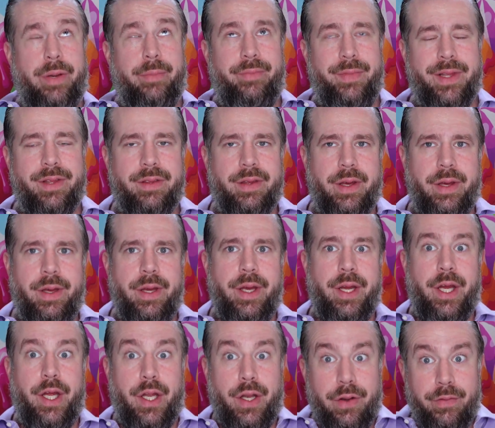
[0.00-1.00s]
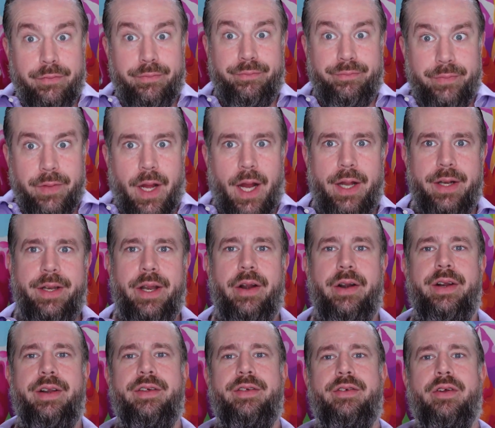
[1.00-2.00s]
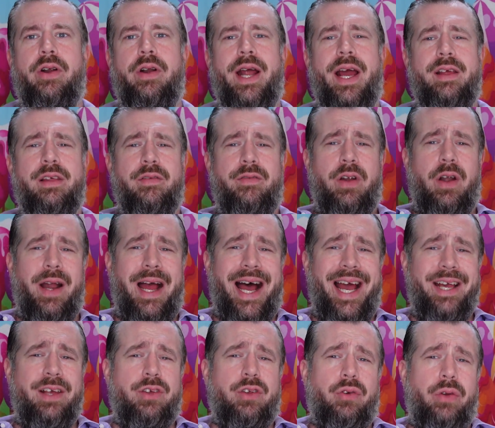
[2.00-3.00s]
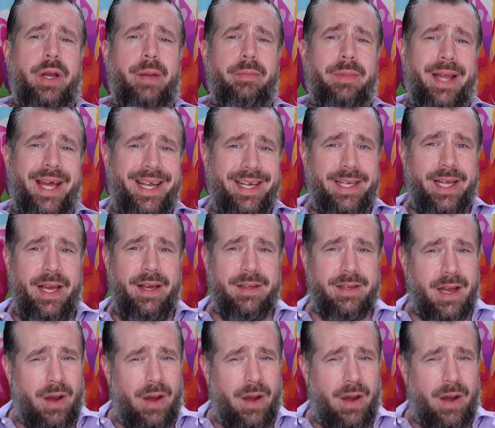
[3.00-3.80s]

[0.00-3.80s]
this non-dairy dessert has a very ice cream-like taste.